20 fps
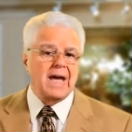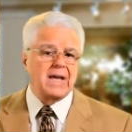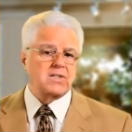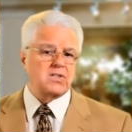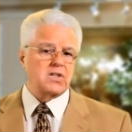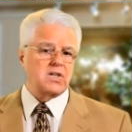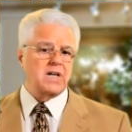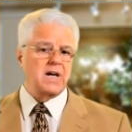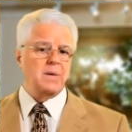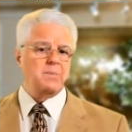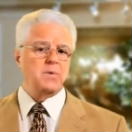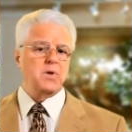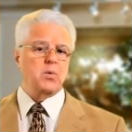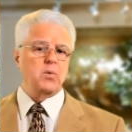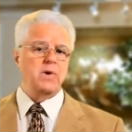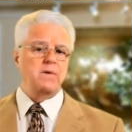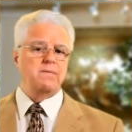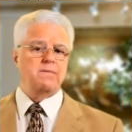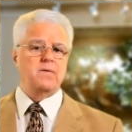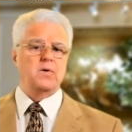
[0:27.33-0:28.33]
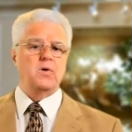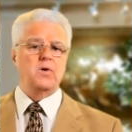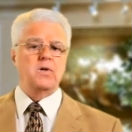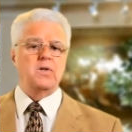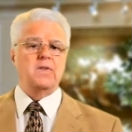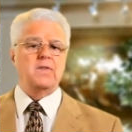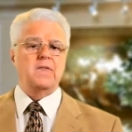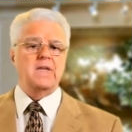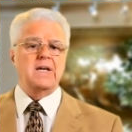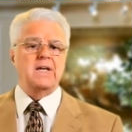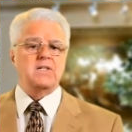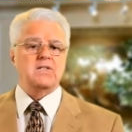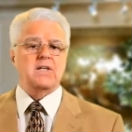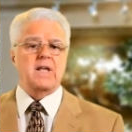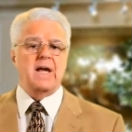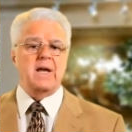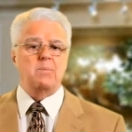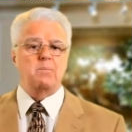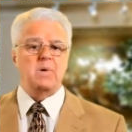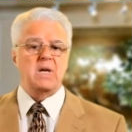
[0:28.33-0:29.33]
has come to refer to things
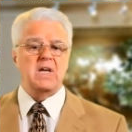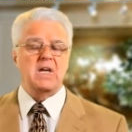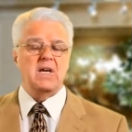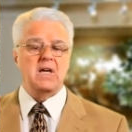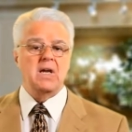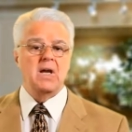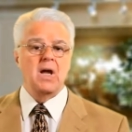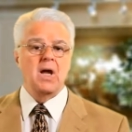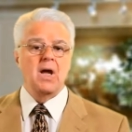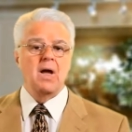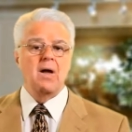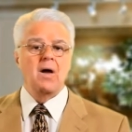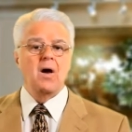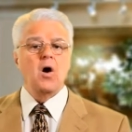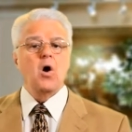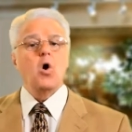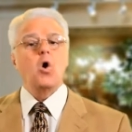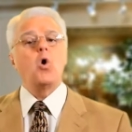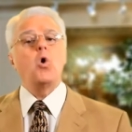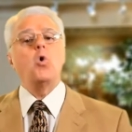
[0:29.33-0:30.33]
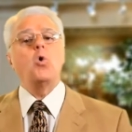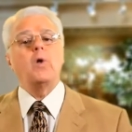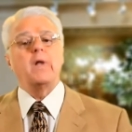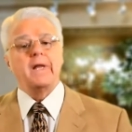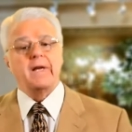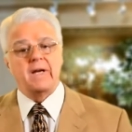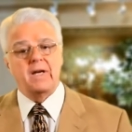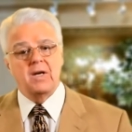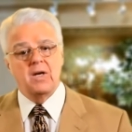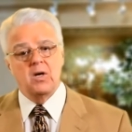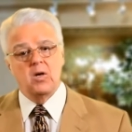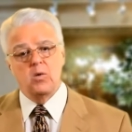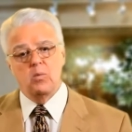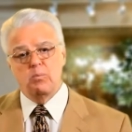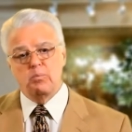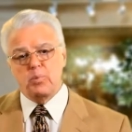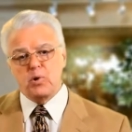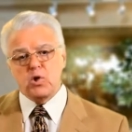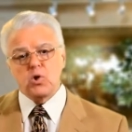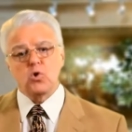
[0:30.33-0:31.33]
like being holy,
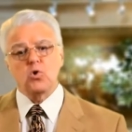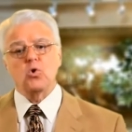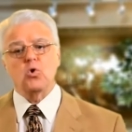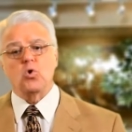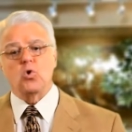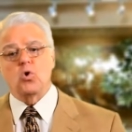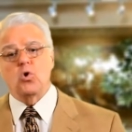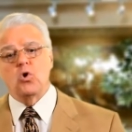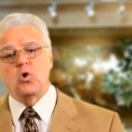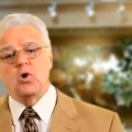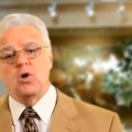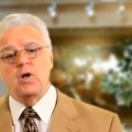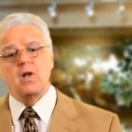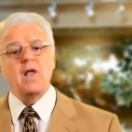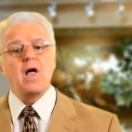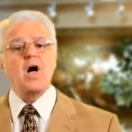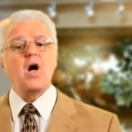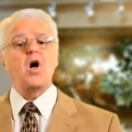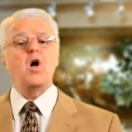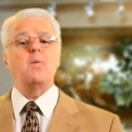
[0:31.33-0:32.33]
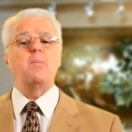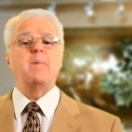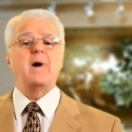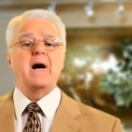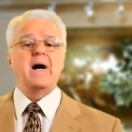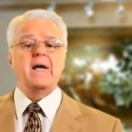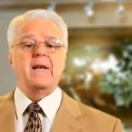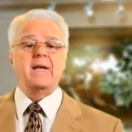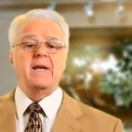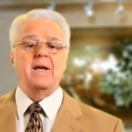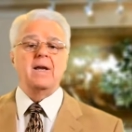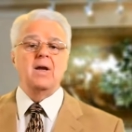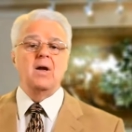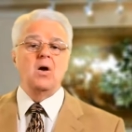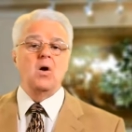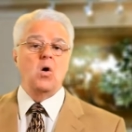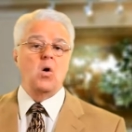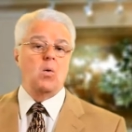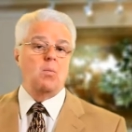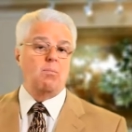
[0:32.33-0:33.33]
pure, law-abiding,
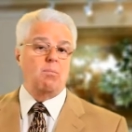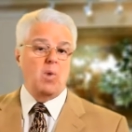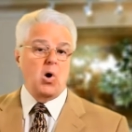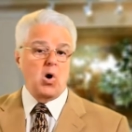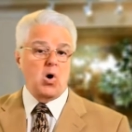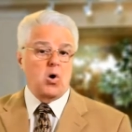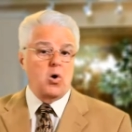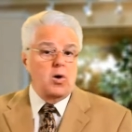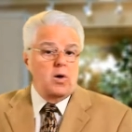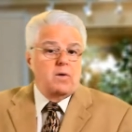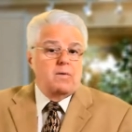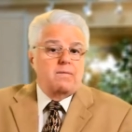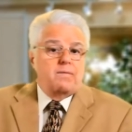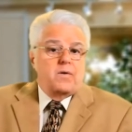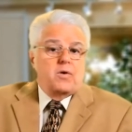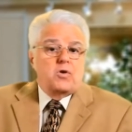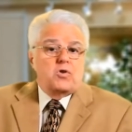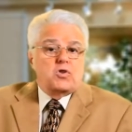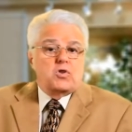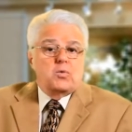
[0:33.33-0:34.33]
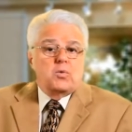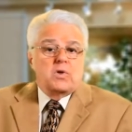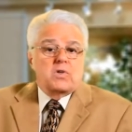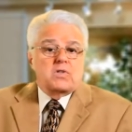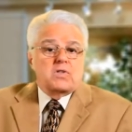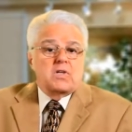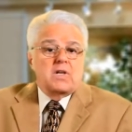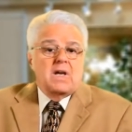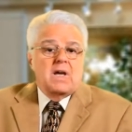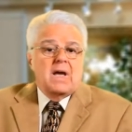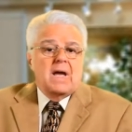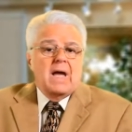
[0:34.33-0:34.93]
moral or virtuous.